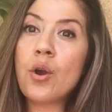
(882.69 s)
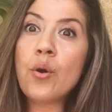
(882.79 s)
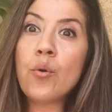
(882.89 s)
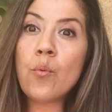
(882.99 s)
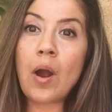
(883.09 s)

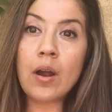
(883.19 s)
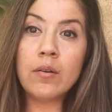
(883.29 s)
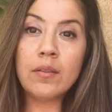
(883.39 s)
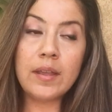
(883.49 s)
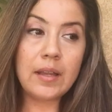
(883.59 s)
oh wow,
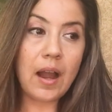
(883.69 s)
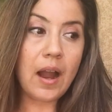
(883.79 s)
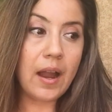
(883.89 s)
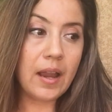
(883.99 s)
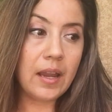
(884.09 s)
like
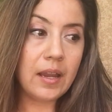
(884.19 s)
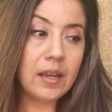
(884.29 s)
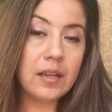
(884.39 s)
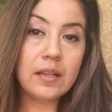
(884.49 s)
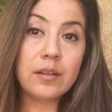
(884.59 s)

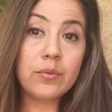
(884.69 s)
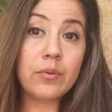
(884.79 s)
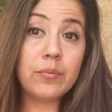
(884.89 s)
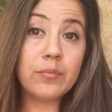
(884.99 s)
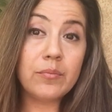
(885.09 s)

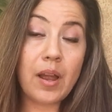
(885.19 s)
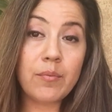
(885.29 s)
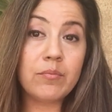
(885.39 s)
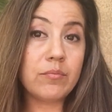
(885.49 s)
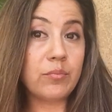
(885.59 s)

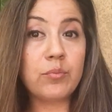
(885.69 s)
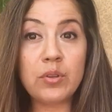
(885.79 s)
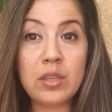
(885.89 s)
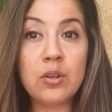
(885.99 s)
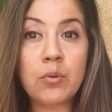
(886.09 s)
I'm
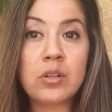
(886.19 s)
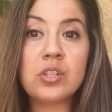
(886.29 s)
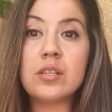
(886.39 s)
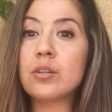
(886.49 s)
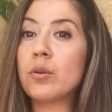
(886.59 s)
really gorgeous,